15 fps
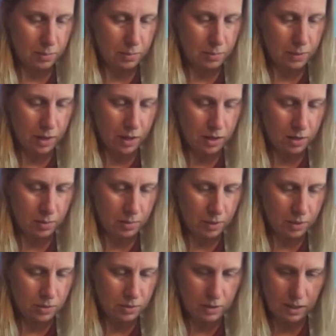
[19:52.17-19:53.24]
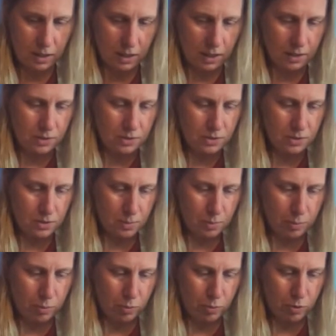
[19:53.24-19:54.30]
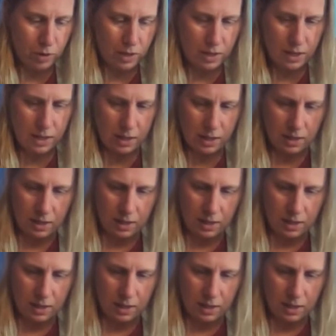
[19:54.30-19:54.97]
bottom underneath to support it